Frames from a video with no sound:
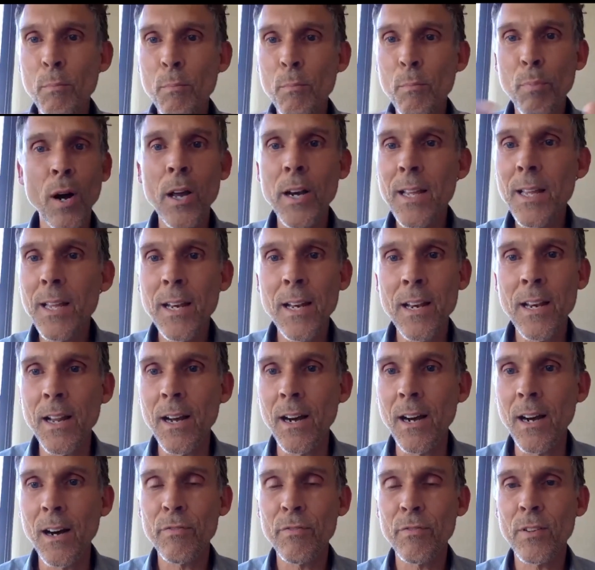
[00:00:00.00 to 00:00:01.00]
brought in
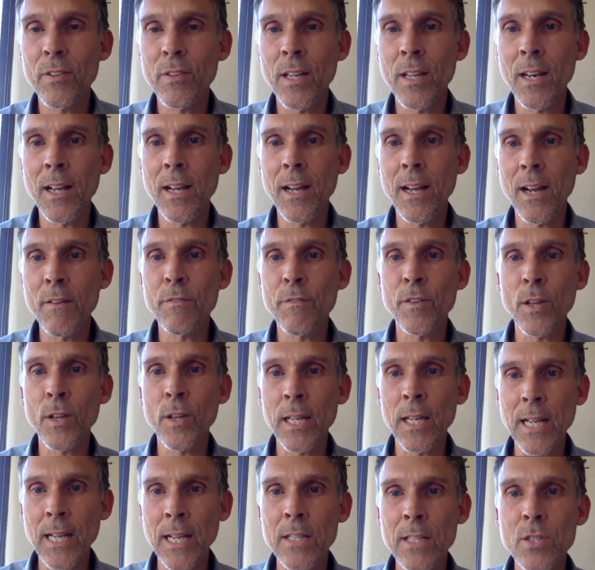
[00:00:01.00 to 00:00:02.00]
enough. And I feel
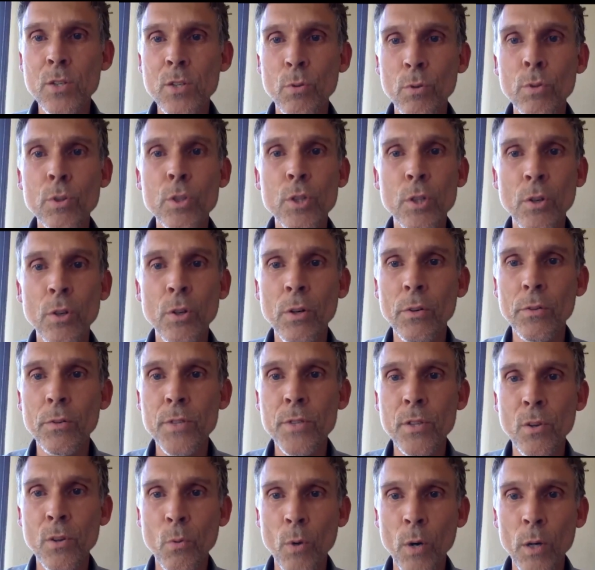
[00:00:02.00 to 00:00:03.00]
like that's crucial
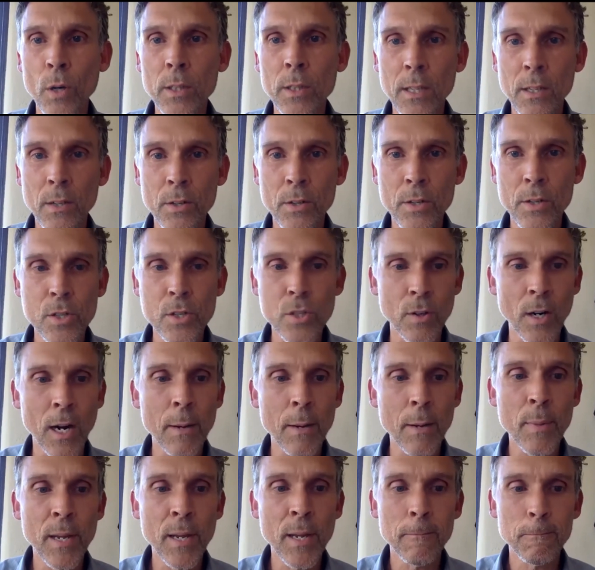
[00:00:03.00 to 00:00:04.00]
to the work that you're
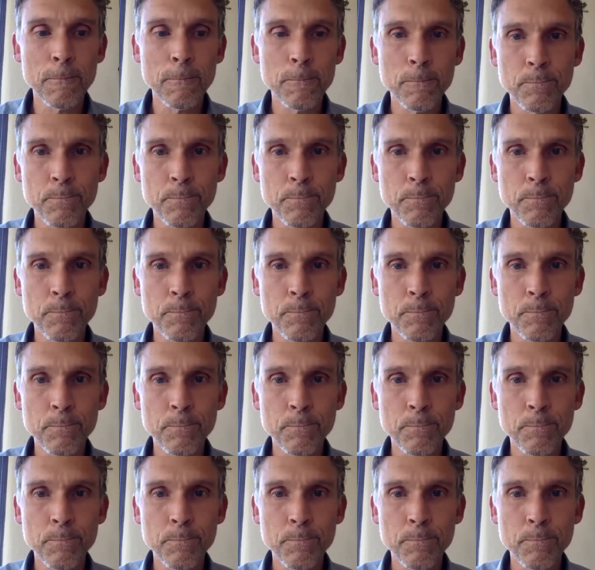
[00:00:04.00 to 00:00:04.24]
describing.